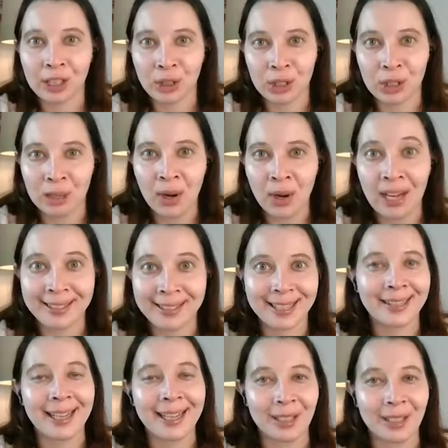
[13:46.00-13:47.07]
using mods.
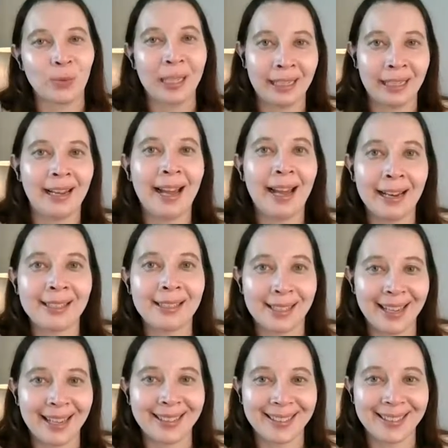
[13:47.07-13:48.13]
And that's when I
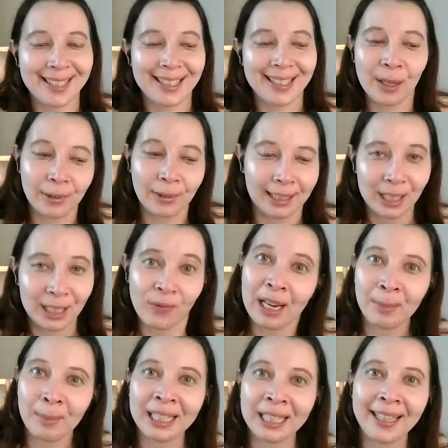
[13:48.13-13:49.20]
decided to stay with this
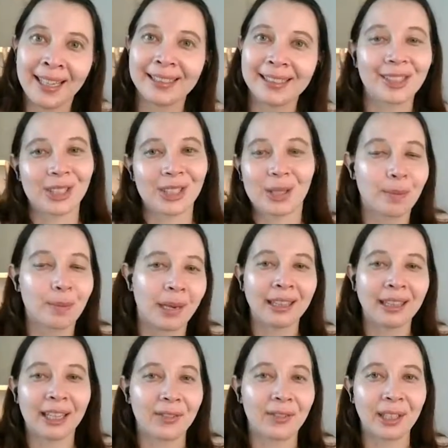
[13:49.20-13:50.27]
family and just made
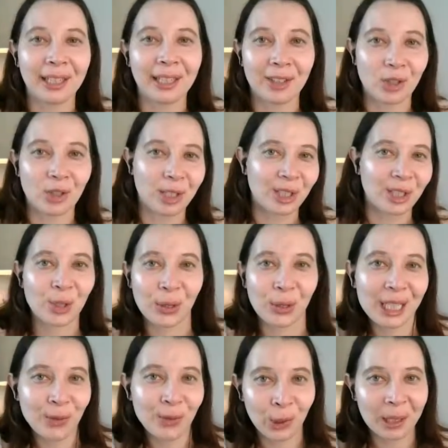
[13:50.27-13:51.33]
like really interesting
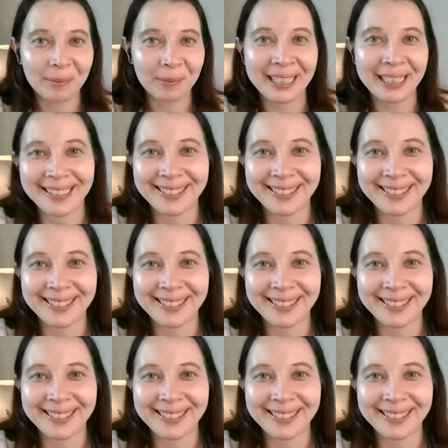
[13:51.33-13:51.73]
stories for them.